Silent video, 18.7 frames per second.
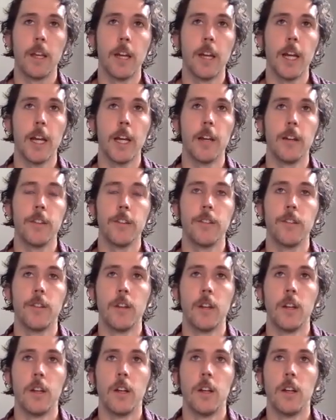and
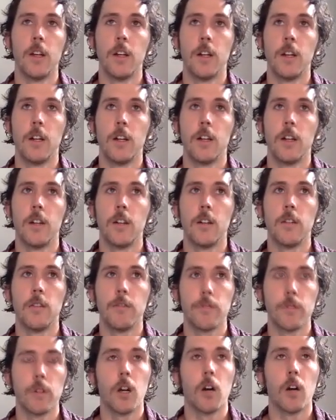
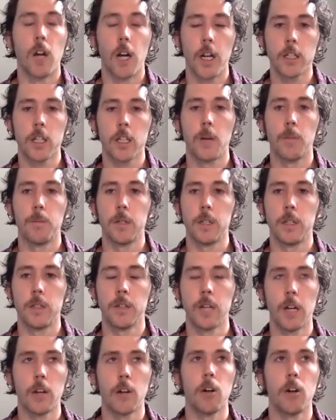for a lot of companies,
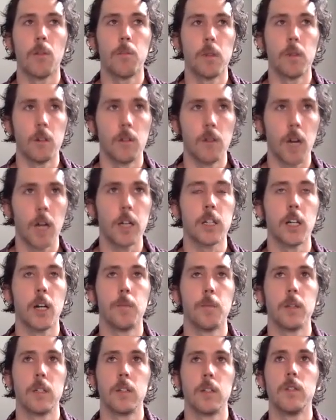not all, but a lot of
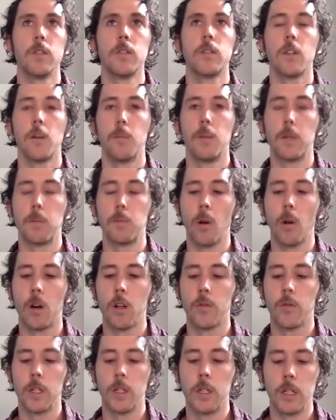companies, a big part
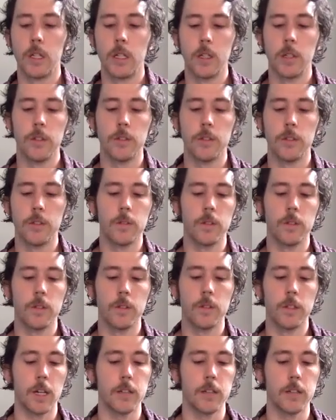of it is
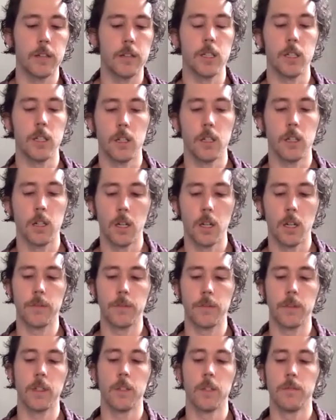this idea of
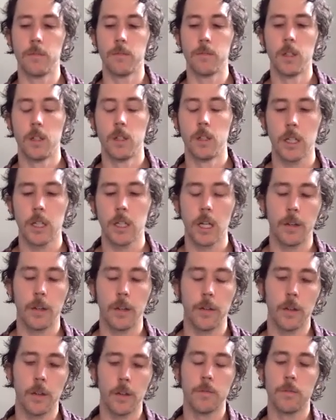the
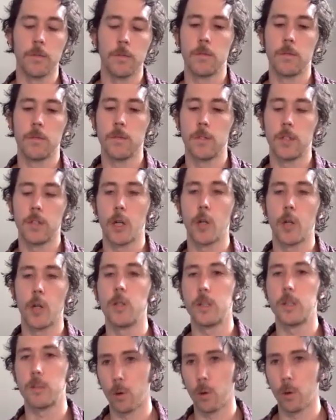kind of the
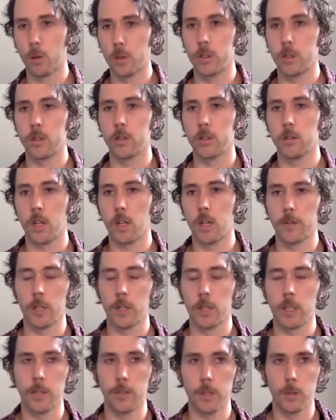coding portion of your
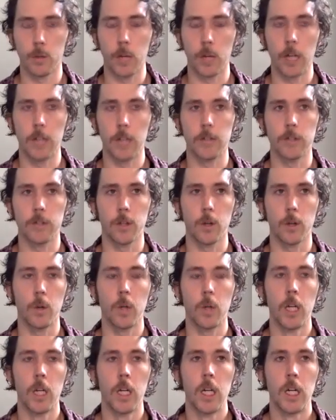interview, right? And so
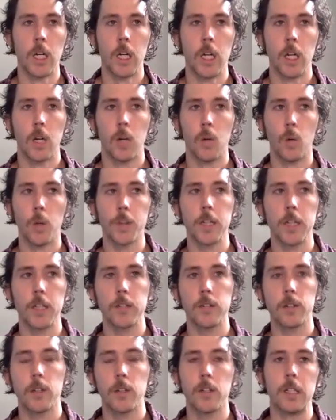what
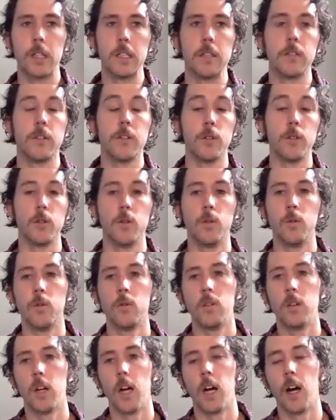that's turned into
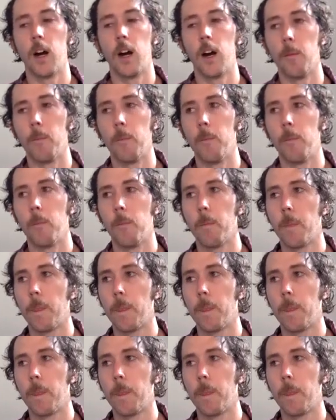in